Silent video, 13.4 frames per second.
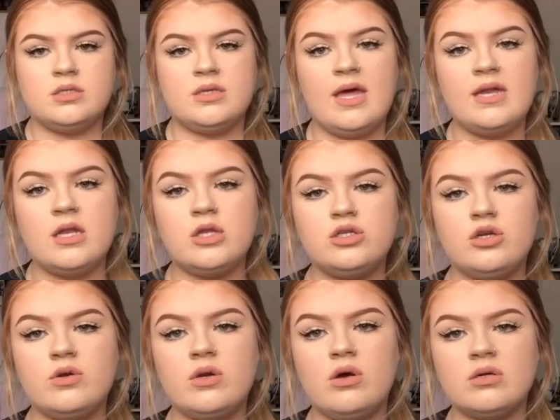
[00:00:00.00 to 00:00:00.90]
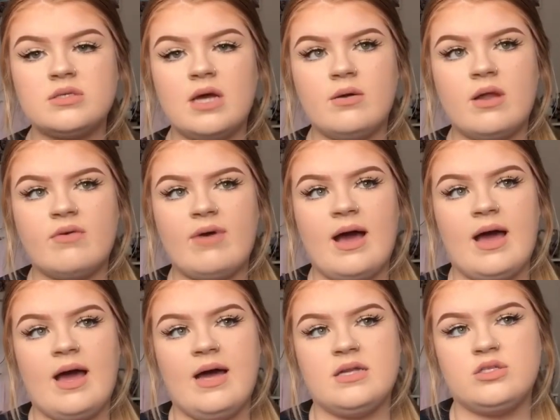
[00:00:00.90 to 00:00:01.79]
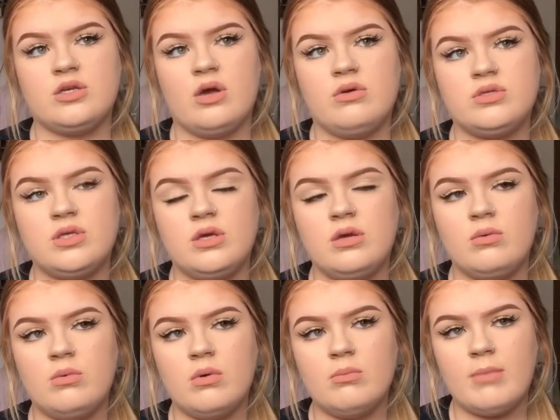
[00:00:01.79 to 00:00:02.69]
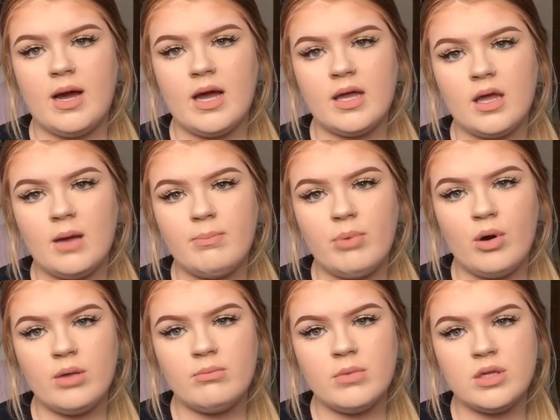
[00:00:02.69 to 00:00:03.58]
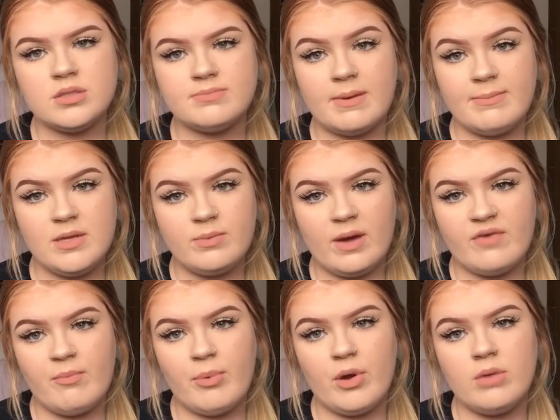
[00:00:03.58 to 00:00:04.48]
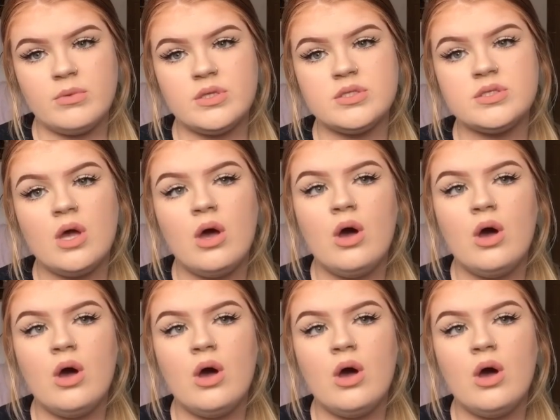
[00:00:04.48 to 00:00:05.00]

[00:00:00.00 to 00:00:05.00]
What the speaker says: then during lockdown, I had to go to my appointments, my midwife appointments